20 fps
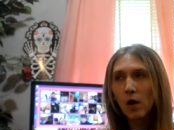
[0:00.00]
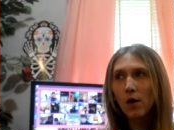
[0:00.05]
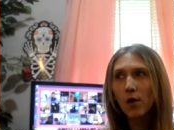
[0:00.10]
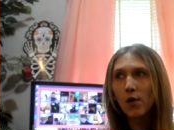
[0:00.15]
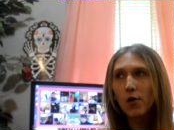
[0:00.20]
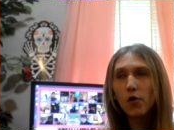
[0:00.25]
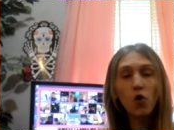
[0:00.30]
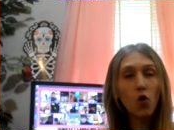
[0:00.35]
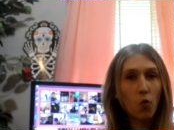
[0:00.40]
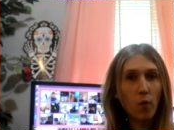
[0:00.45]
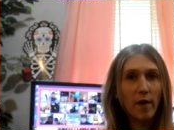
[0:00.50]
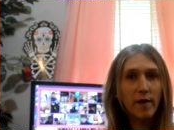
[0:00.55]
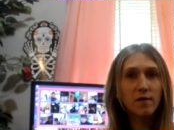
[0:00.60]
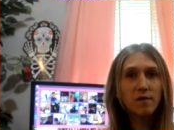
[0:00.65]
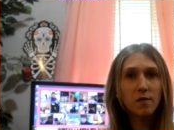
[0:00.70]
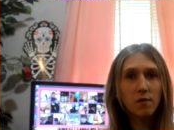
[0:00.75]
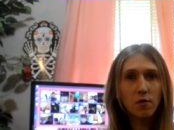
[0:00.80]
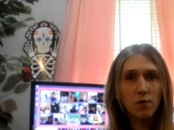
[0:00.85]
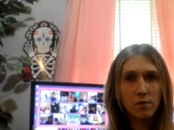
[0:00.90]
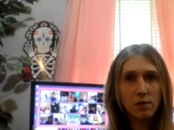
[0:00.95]
you're
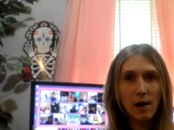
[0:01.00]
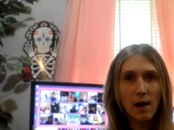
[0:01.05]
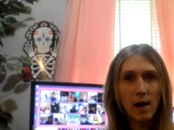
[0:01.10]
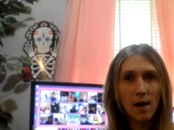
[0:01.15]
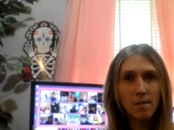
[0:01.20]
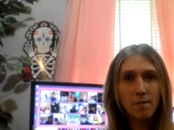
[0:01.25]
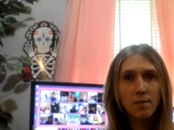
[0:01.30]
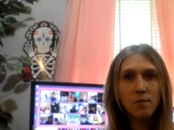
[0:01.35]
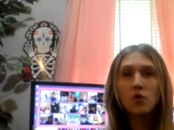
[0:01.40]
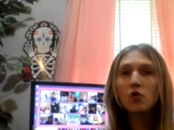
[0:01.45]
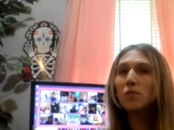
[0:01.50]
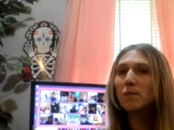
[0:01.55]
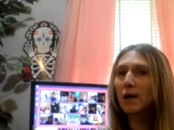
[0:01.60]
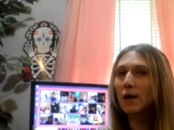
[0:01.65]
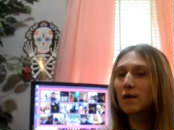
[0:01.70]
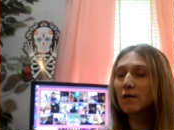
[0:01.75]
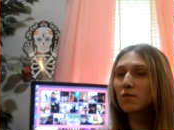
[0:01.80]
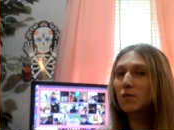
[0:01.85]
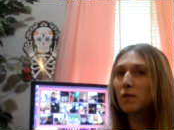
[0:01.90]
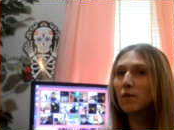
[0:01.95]
wasting your time. You may
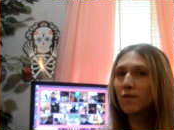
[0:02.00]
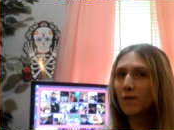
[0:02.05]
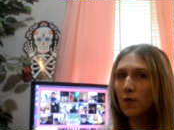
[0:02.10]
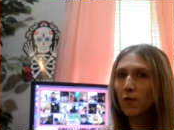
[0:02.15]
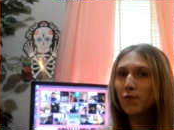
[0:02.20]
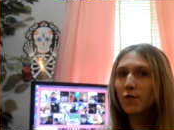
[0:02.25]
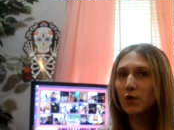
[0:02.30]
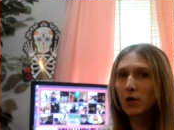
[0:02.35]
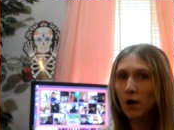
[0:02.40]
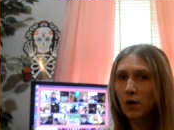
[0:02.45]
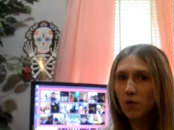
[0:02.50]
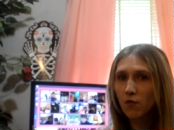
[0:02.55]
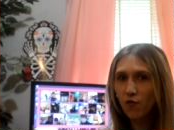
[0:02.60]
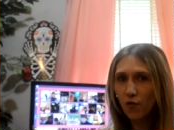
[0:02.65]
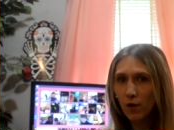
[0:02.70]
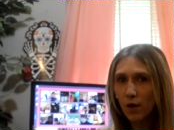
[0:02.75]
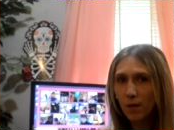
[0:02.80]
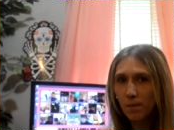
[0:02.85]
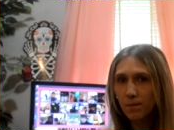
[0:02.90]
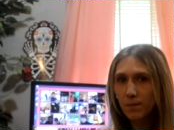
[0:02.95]
as well vote for Donald
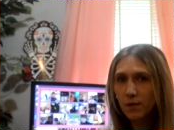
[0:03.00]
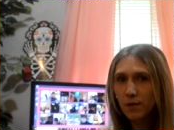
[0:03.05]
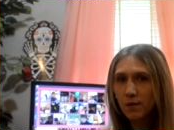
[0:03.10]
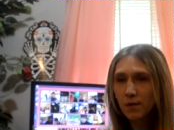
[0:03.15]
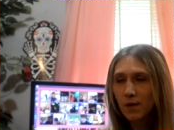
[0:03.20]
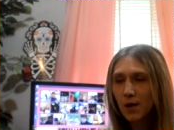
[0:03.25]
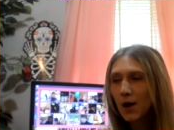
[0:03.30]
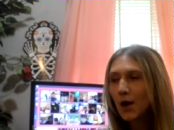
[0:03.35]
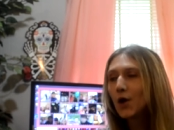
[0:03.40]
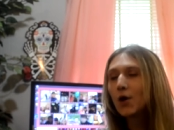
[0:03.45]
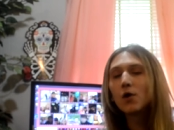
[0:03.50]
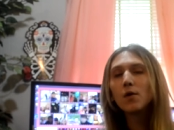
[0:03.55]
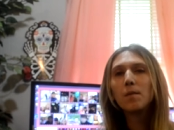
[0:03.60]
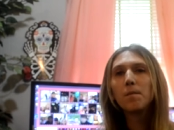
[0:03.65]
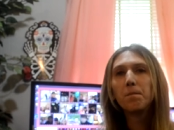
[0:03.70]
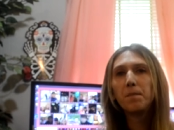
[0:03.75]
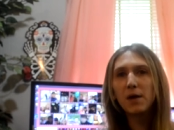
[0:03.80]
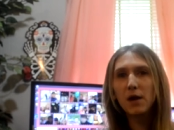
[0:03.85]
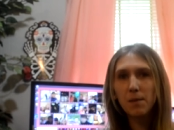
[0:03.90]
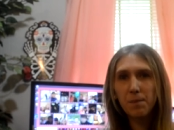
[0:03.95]
Trump.
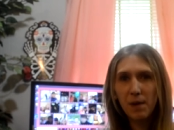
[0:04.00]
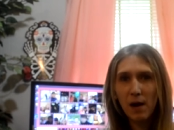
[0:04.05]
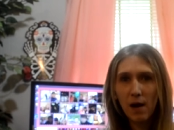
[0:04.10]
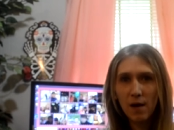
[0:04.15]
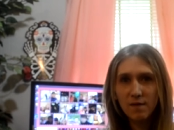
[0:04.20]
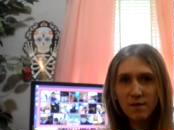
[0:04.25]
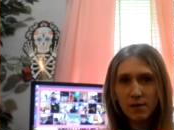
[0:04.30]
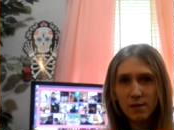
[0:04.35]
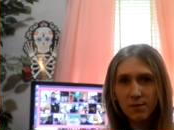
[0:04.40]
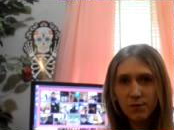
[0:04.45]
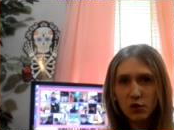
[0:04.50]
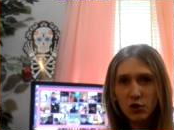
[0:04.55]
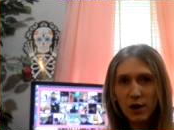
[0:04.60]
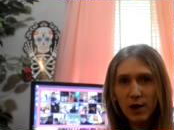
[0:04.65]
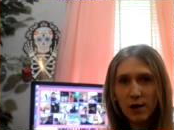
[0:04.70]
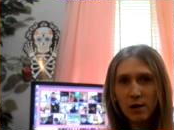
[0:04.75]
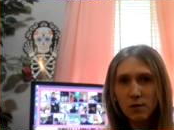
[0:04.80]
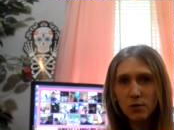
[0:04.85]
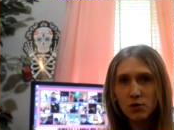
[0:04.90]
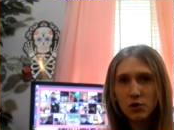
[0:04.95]
Be a positive
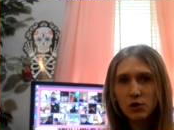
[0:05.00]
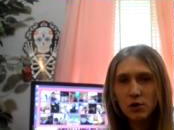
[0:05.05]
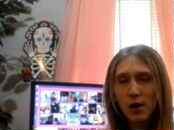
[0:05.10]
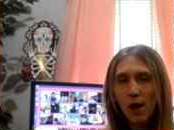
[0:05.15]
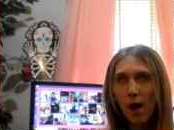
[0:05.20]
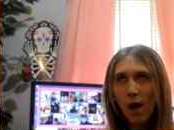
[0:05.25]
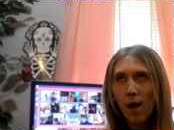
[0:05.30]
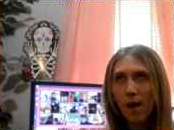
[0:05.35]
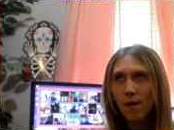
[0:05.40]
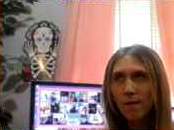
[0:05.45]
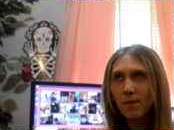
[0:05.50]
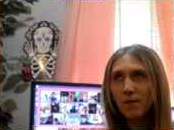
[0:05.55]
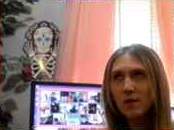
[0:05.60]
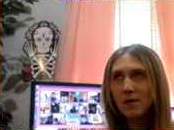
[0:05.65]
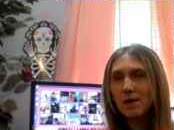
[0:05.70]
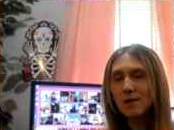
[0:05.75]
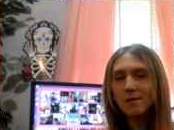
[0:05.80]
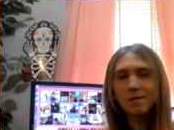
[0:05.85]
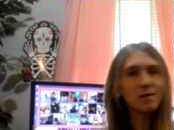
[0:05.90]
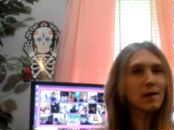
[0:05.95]
change.
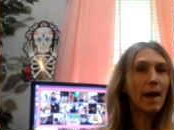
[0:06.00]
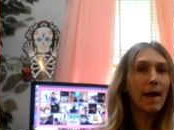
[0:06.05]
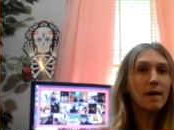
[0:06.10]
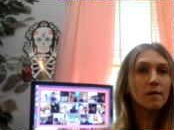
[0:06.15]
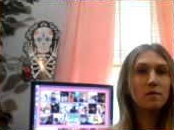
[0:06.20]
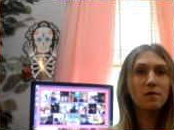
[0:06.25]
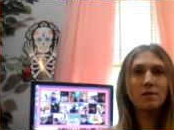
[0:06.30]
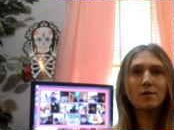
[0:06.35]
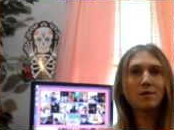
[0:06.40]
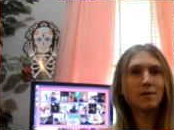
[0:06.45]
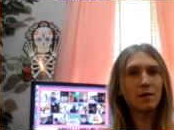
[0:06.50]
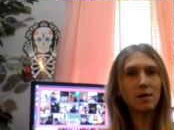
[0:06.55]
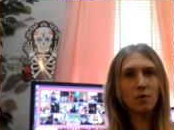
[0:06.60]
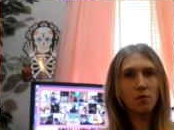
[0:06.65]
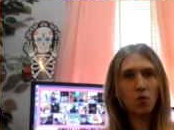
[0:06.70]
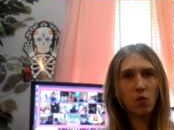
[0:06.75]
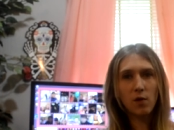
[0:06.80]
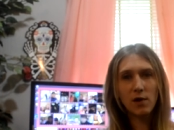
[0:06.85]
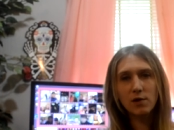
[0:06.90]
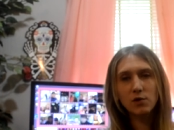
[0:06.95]
The candidate in
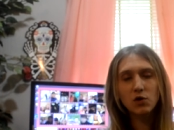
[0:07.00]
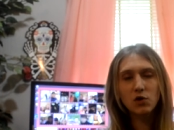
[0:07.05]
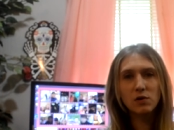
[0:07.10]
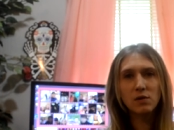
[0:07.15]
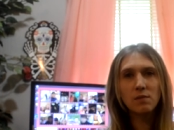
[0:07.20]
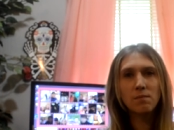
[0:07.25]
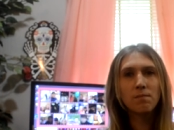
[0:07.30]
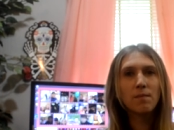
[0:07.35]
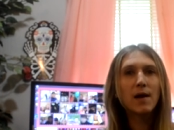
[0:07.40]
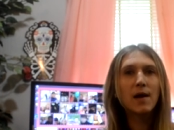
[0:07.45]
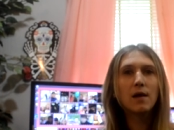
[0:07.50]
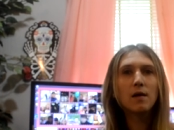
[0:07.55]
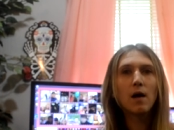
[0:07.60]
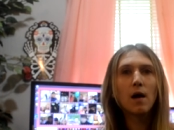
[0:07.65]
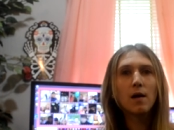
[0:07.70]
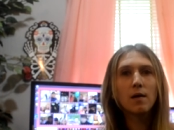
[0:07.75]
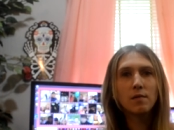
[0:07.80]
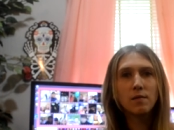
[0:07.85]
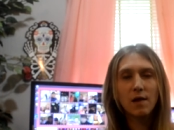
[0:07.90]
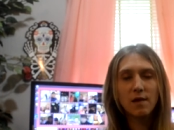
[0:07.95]
question may
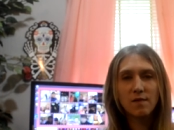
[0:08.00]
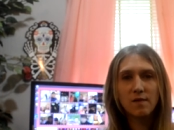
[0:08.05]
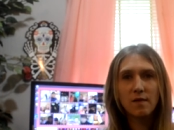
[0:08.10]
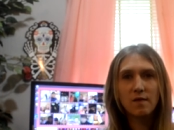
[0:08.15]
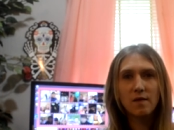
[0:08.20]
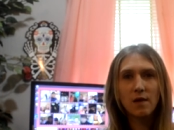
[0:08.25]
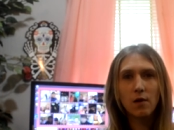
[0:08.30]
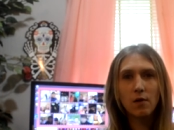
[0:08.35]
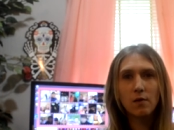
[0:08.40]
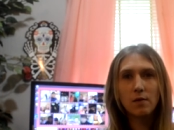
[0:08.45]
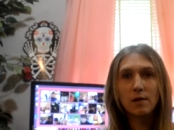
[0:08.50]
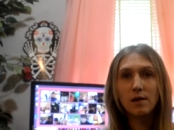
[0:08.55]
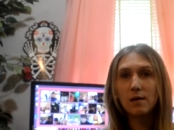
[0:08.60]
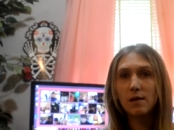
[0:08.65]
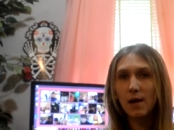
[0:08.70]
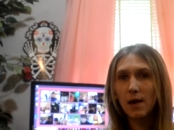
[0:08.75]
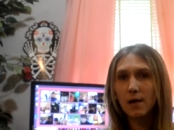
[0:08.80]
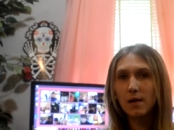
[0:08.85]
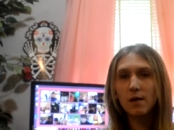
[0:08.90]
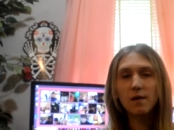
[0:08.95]
not necessarily
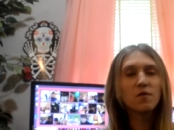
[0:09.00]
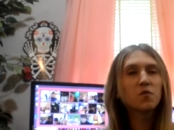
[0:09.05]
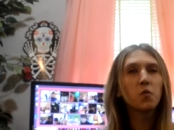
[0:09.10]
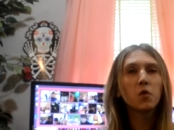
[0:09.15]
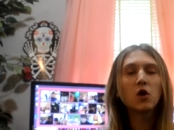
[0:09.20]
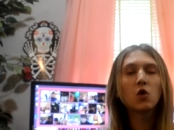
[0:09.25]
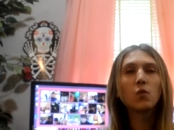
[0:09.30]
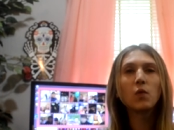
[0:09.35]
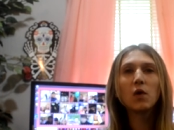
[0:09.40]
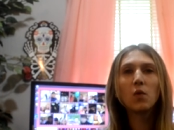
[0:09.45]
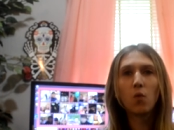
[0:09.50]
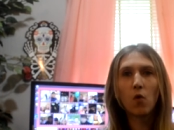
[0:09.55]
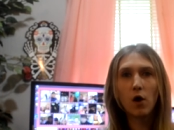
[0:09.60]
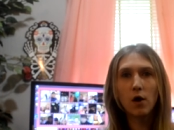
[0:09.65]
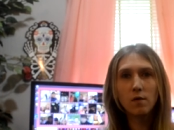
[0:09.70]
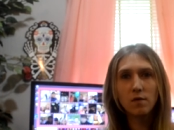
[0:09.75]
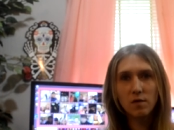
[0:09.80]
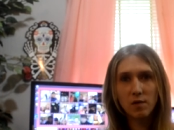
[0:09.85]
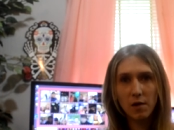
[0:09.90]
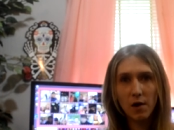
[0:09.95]
get us where we
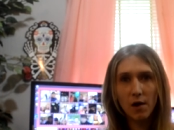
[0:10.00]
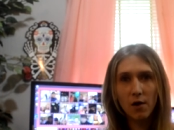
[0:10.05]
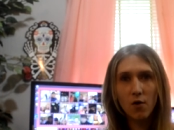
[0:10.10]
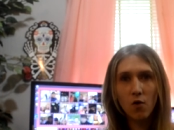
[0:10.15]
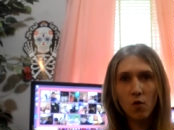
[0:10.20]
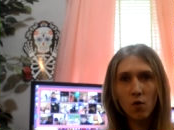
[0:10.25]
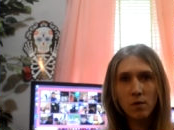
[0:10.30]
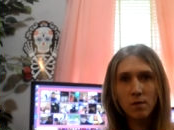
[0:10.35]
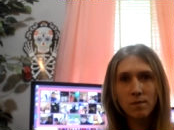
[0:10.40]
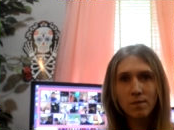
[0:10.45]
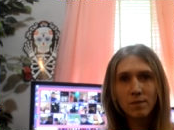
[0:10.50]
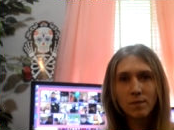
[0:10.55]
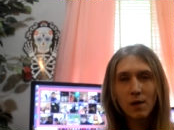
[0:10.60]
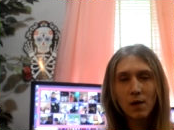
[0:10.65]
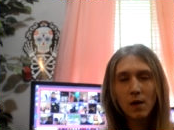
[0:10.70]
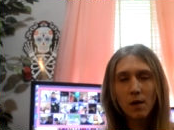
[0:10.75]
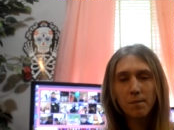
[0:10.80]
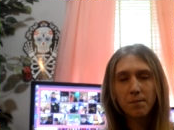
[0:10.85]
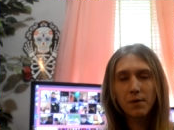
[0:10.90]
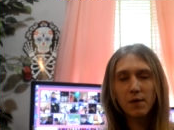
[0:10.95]
want to go,
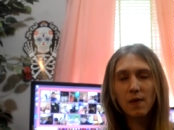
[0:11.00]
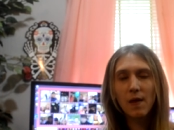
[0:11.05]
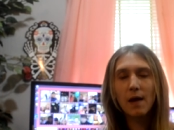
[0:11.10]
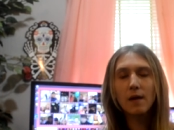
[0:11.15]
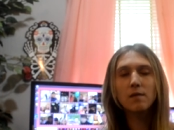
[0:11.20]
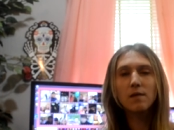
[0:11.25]
but that